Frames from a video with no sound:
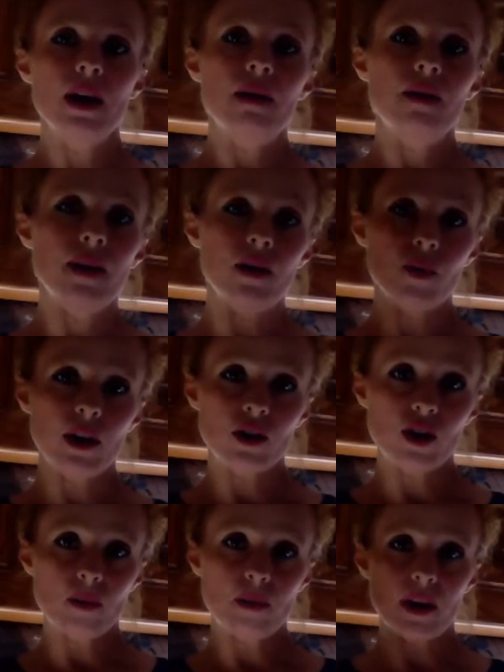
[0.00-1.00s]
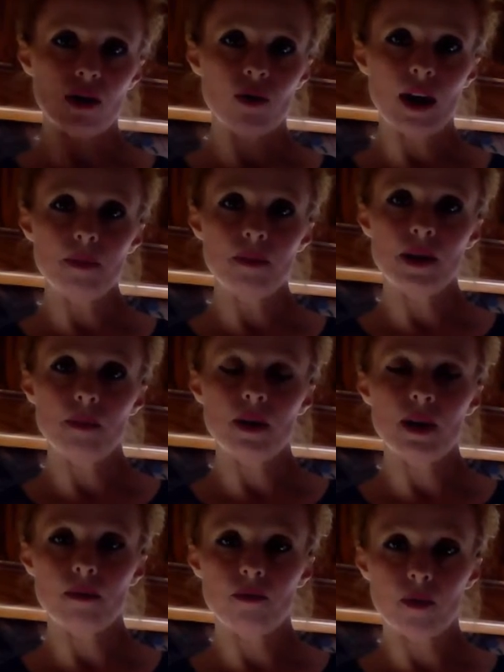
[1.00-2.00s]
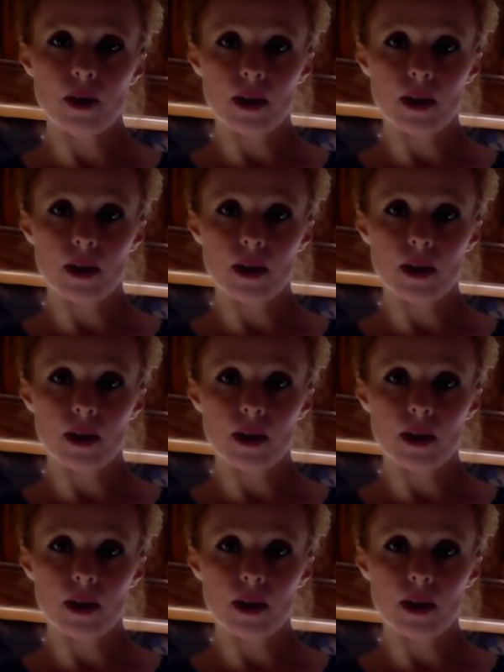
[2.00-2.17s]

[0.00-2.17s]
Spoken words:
Then they'd reach up and they'd grab something up from